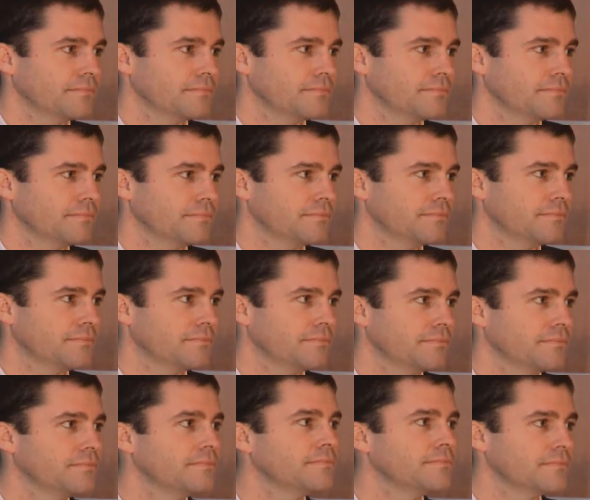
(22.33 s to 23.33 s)
rather
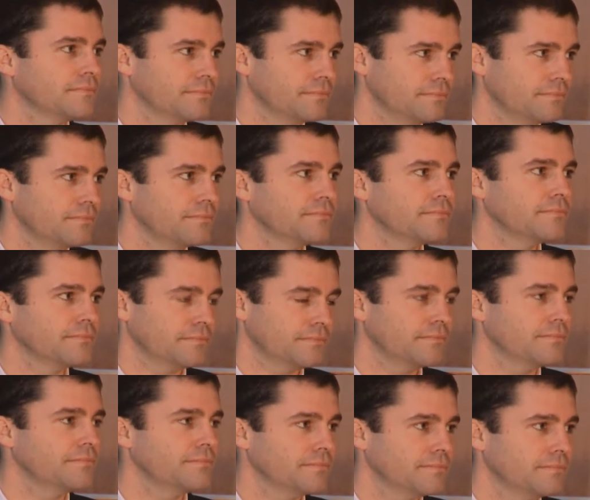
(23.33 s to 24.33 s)
than perhaps
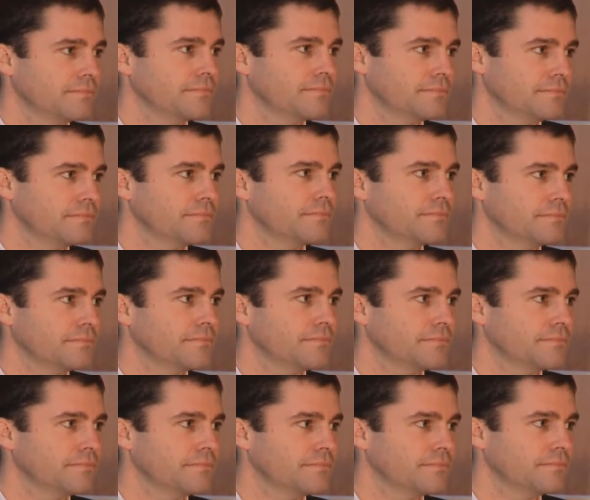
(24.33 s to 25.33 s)
acquiring new
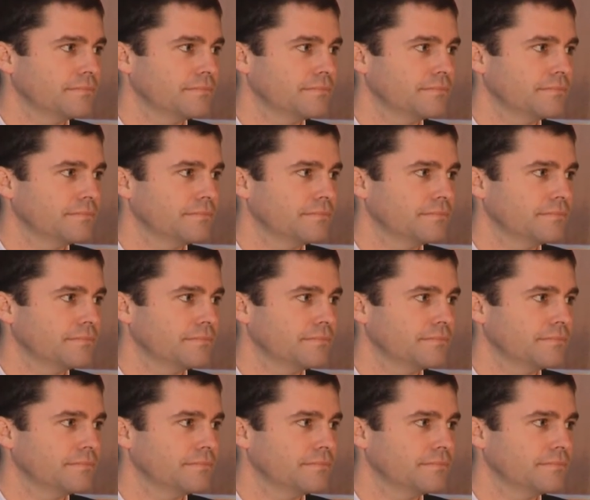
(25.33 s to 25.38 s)
businesses